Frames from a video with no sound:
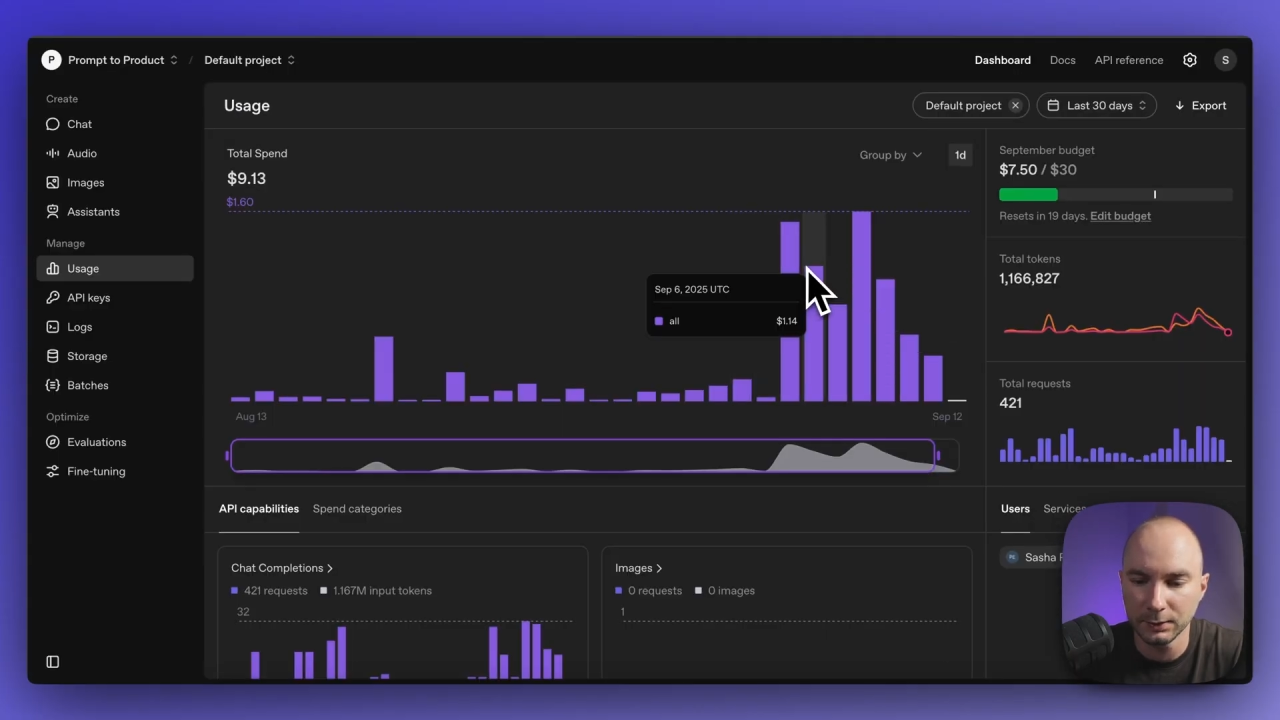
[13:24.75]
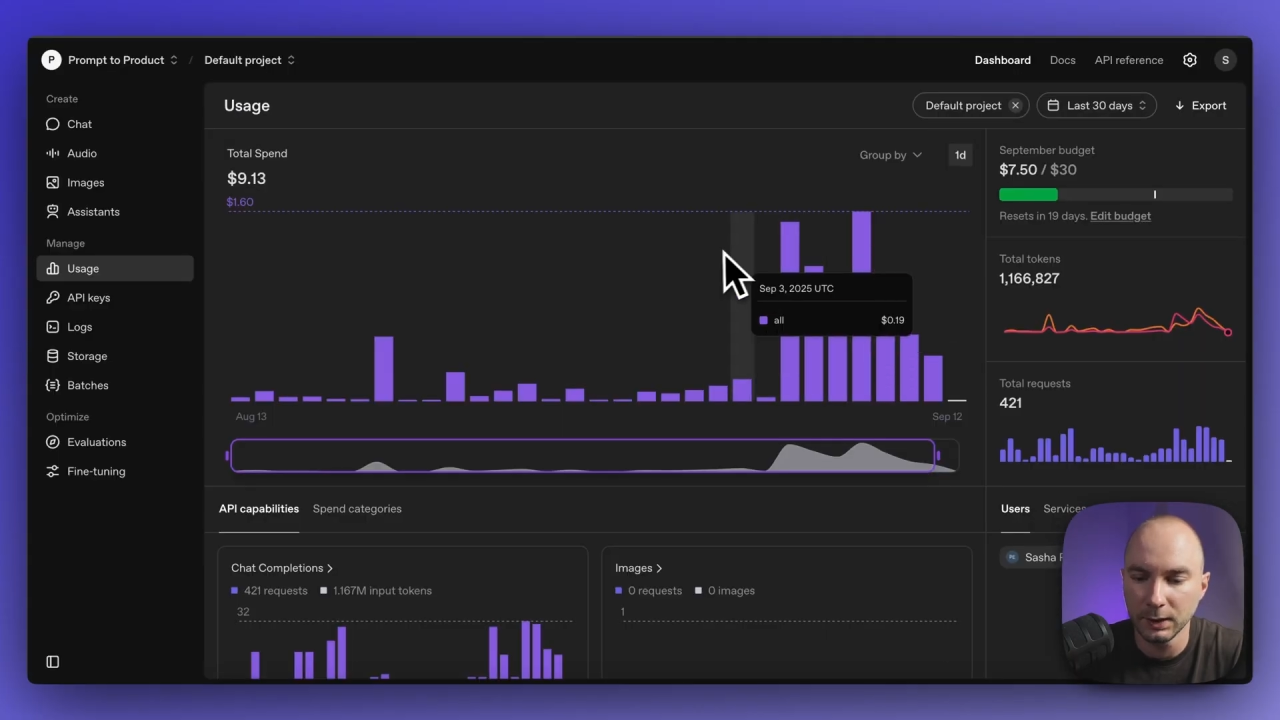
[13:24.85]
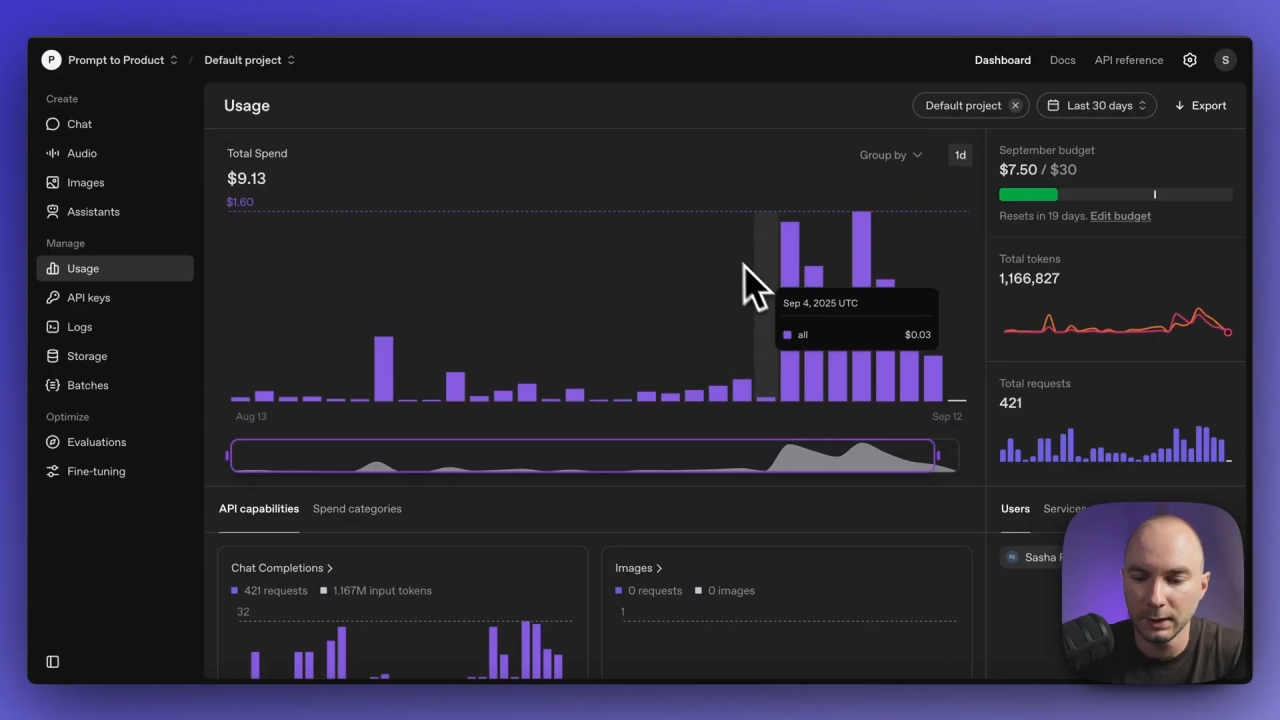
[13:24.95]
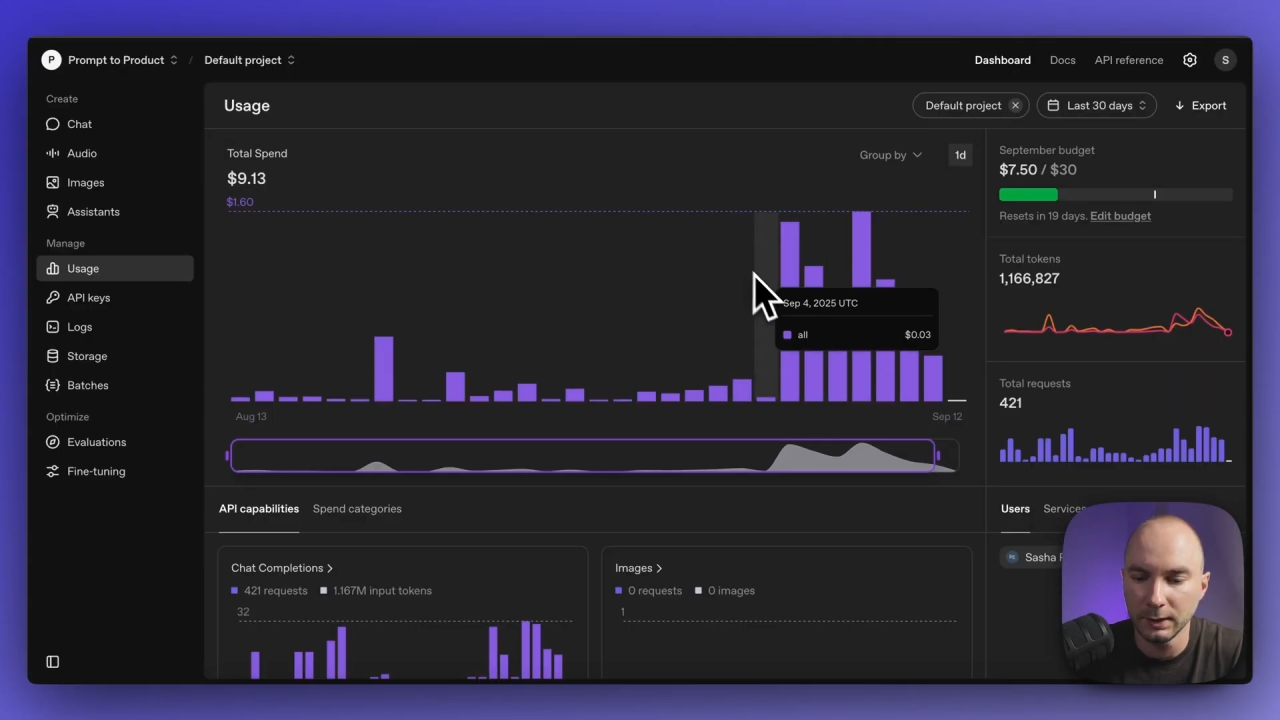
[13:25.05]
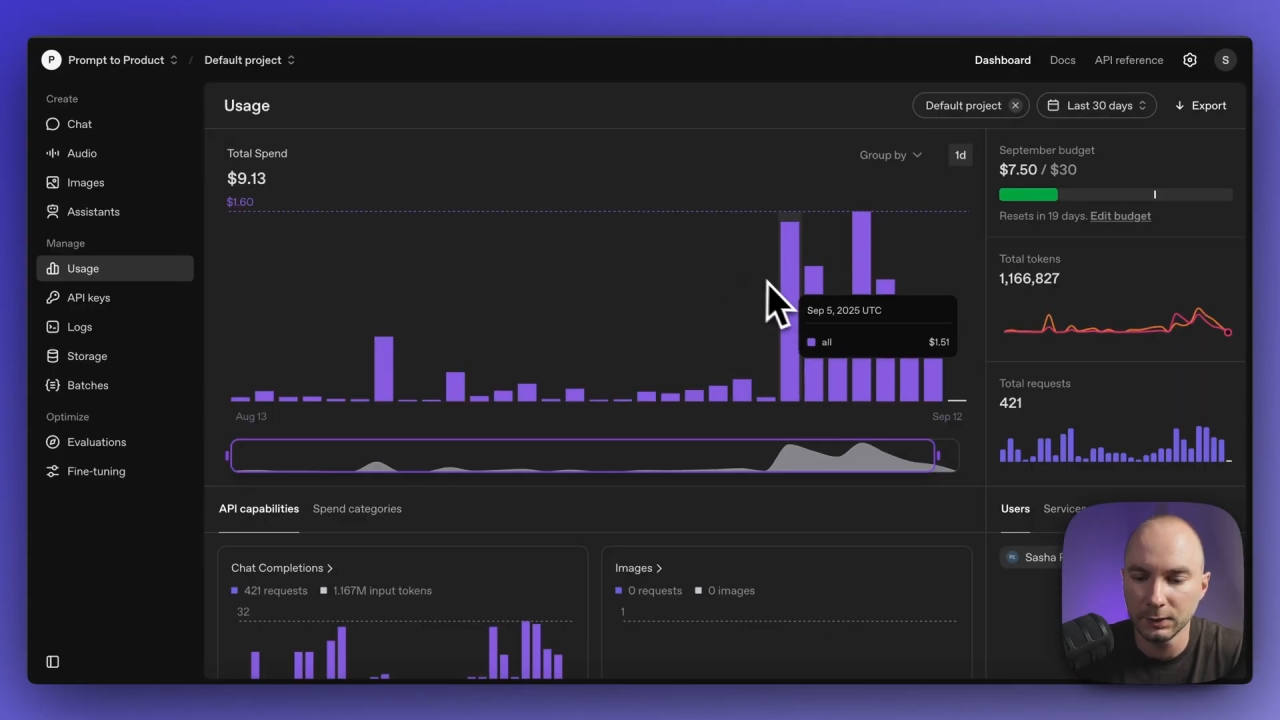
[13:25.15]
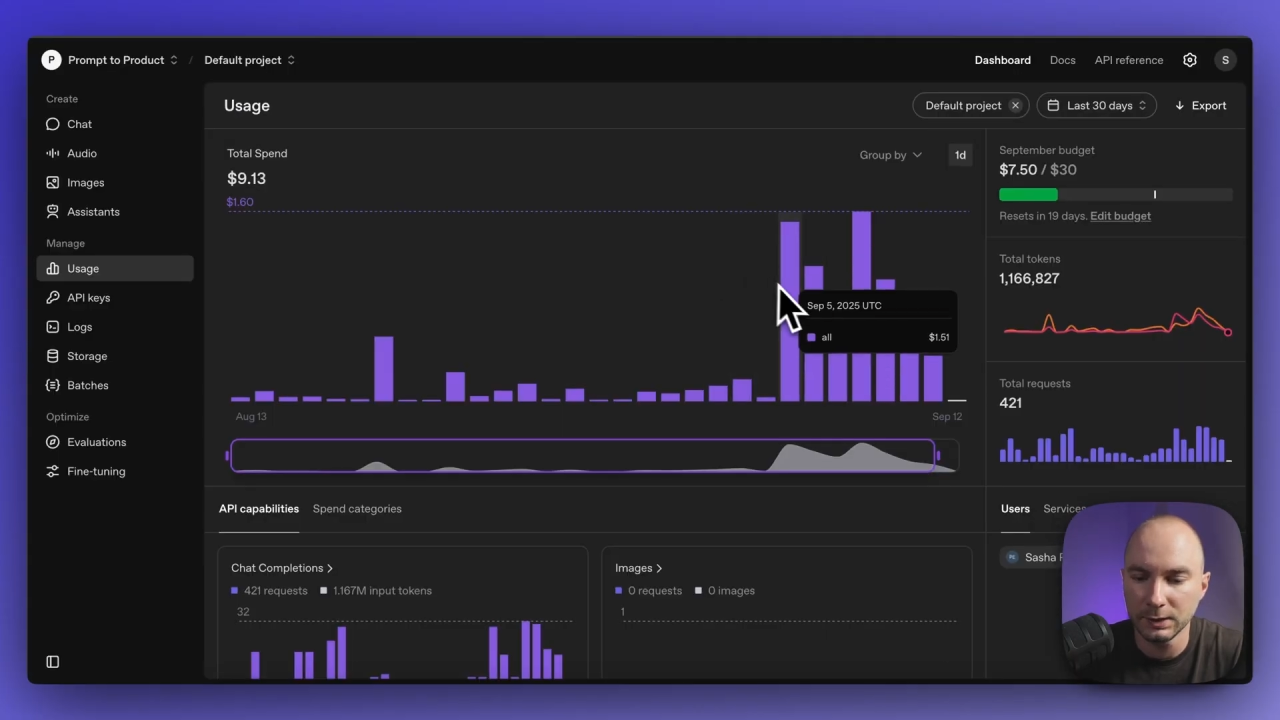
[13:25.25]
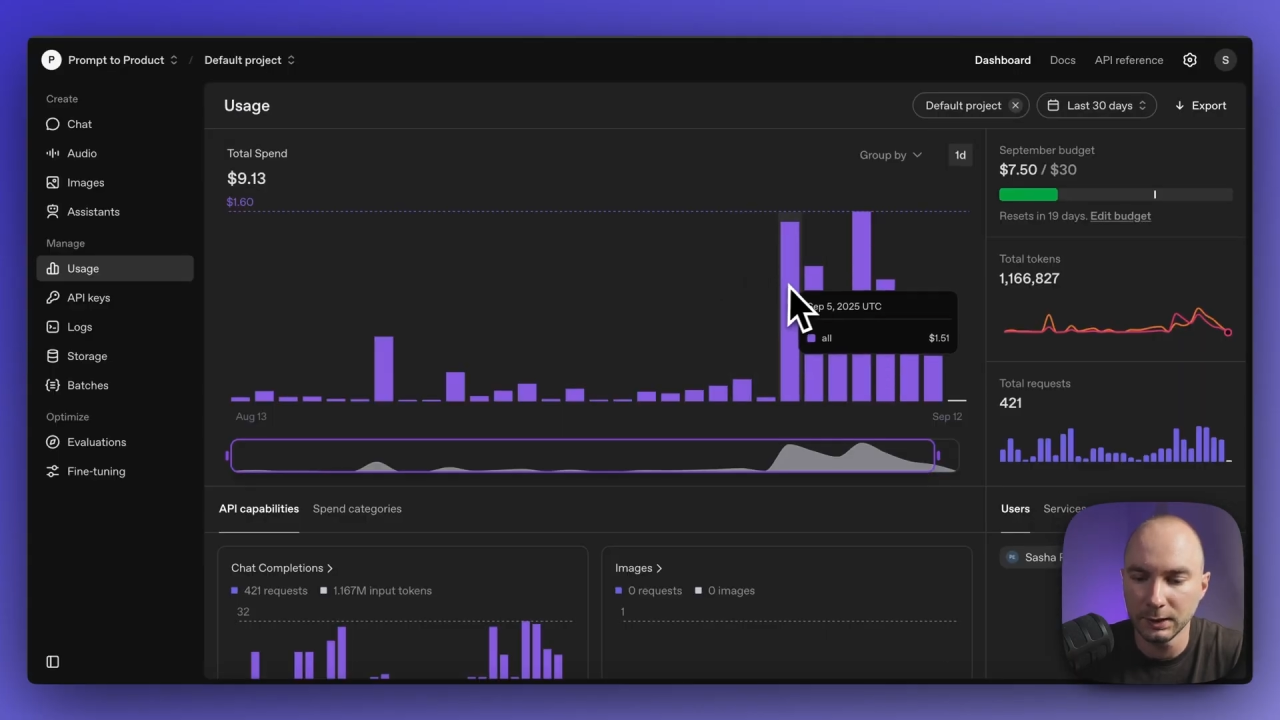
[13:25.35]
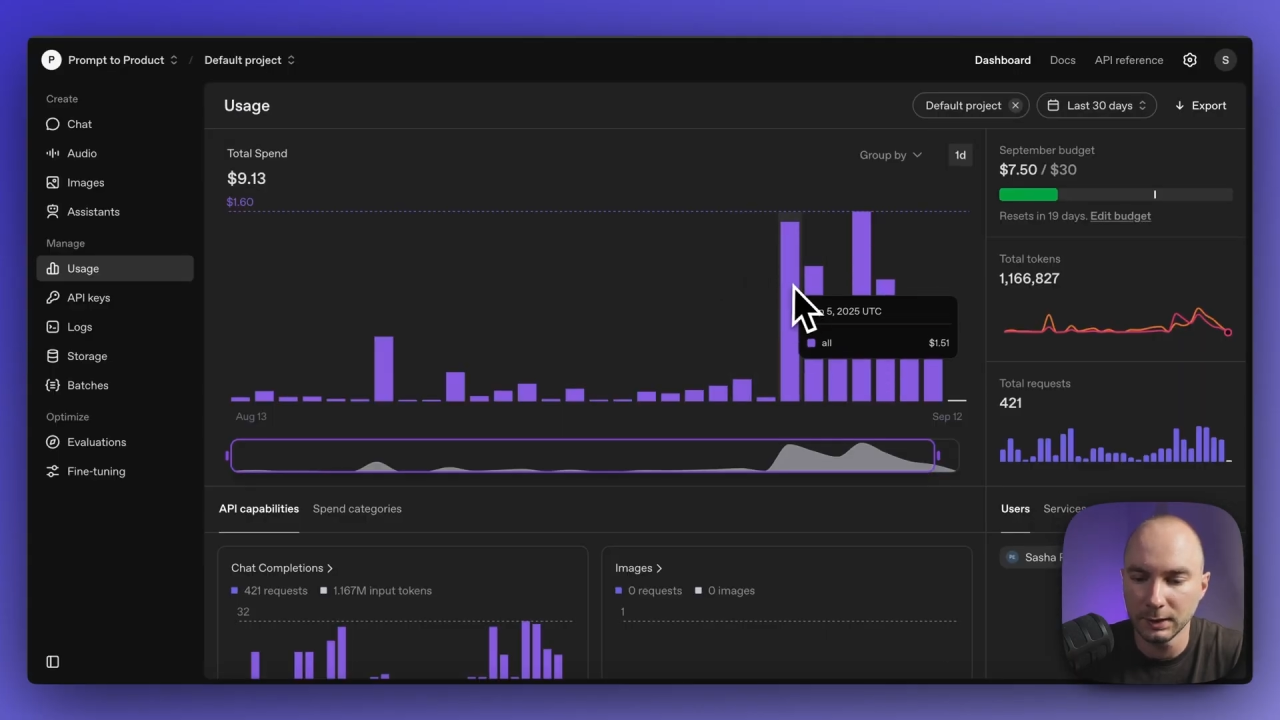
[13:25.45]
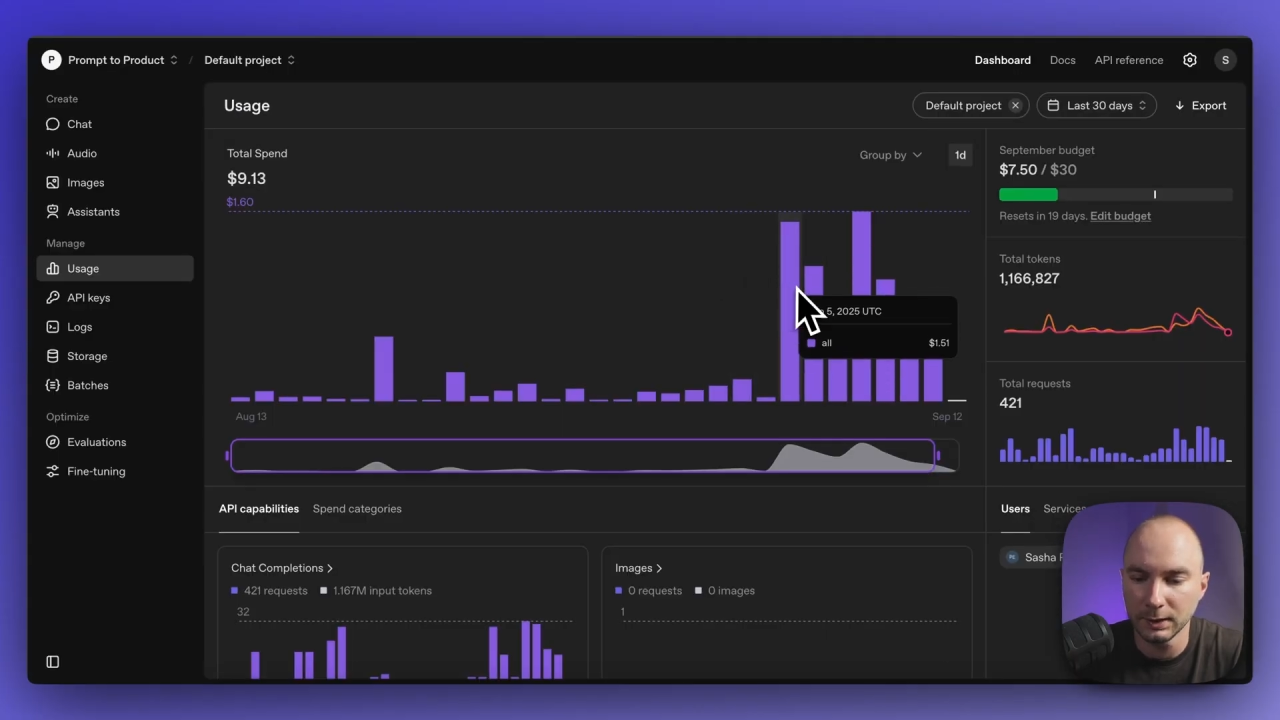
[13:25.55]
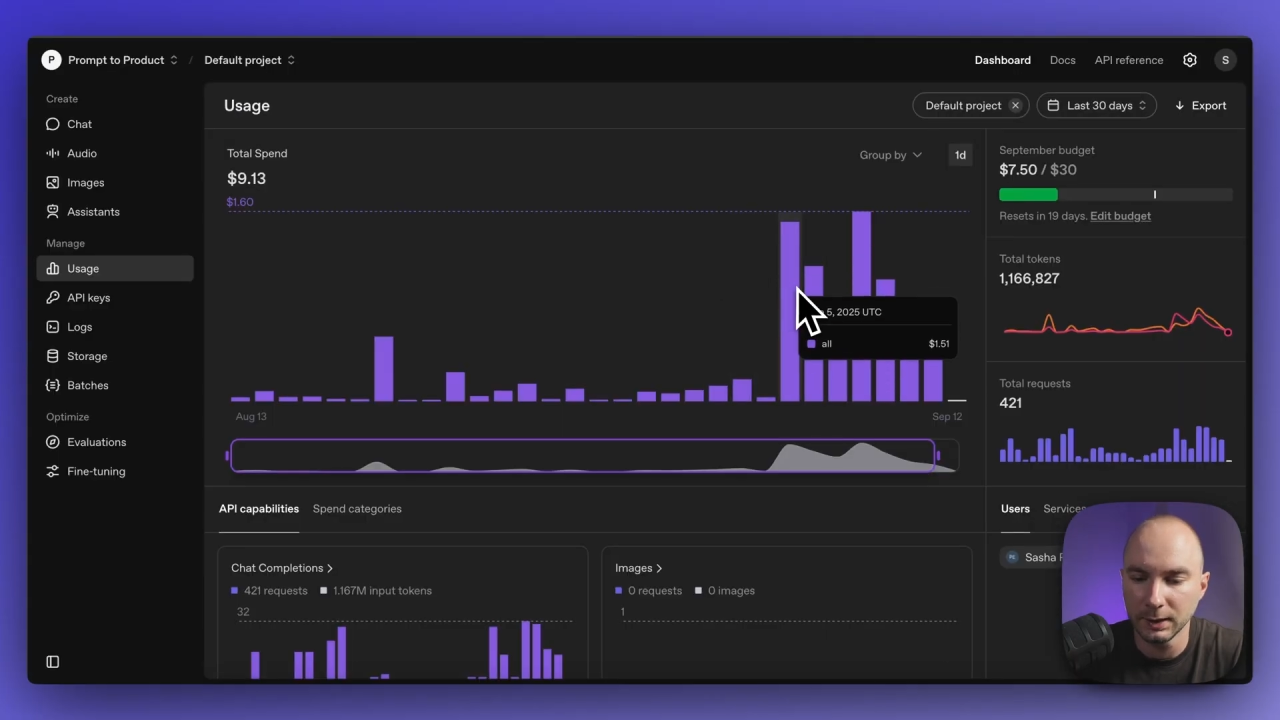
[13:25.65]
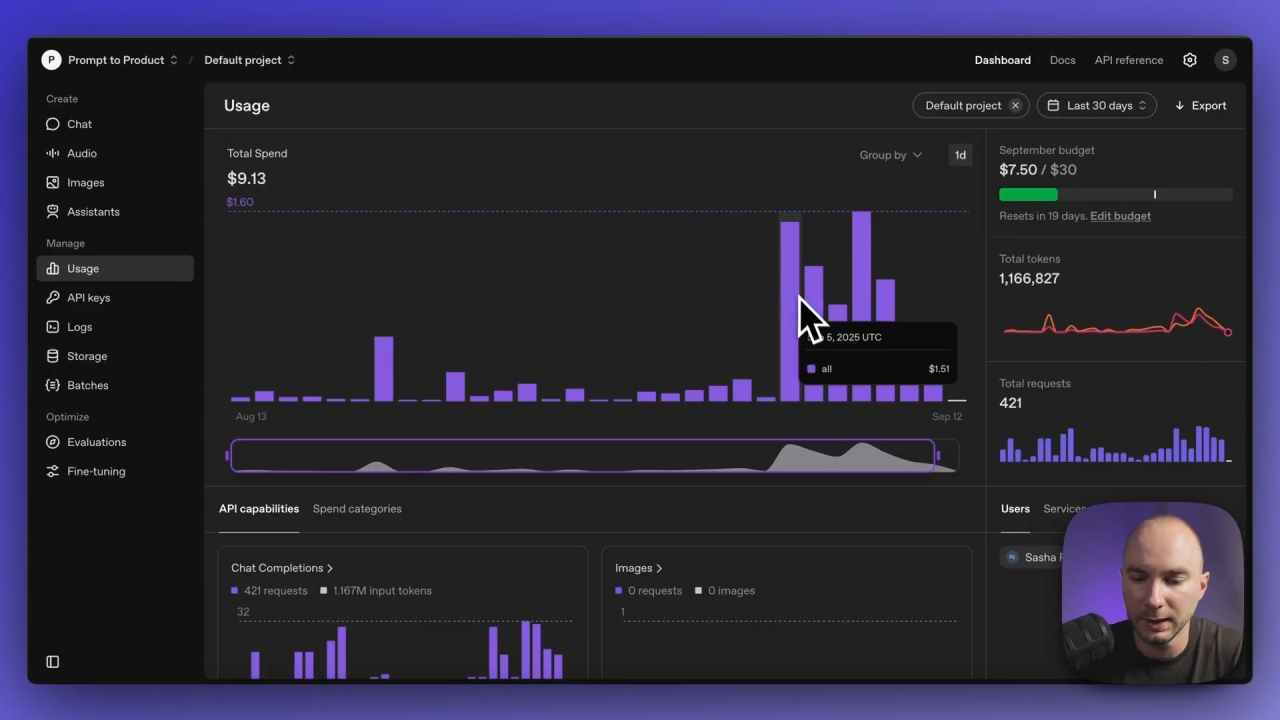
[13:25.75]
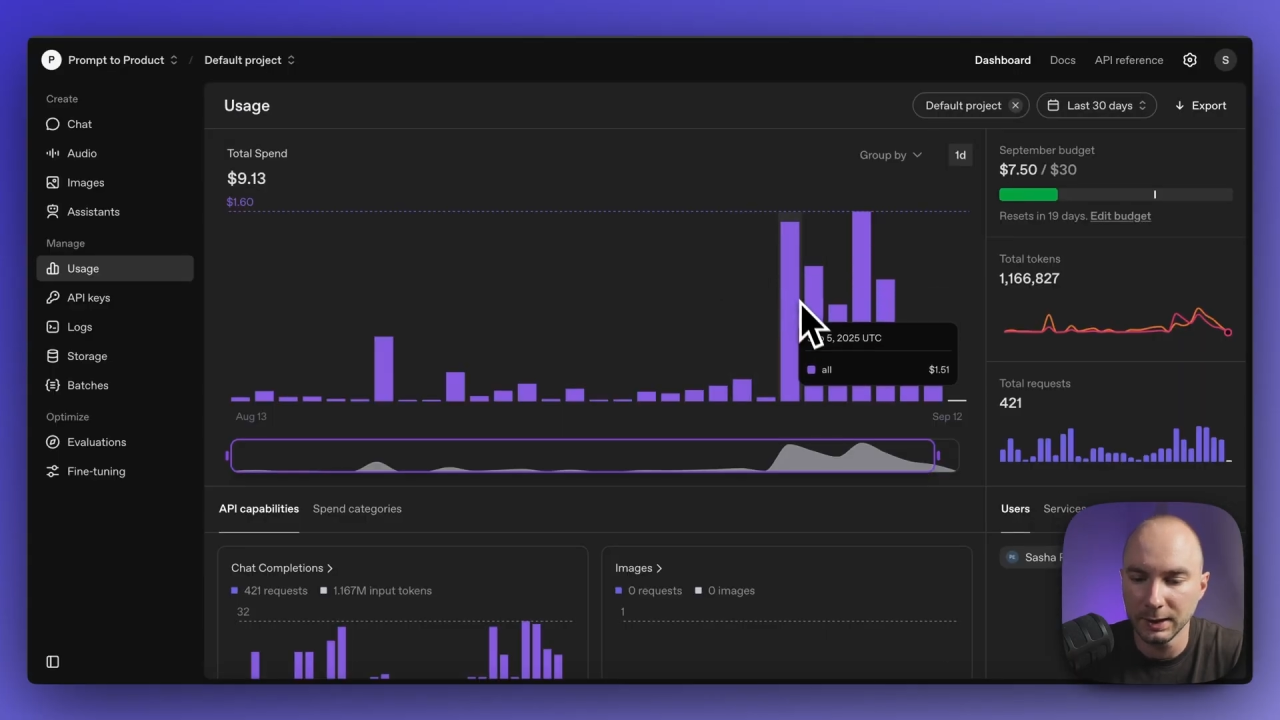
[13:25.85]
Yeah, and you can see that I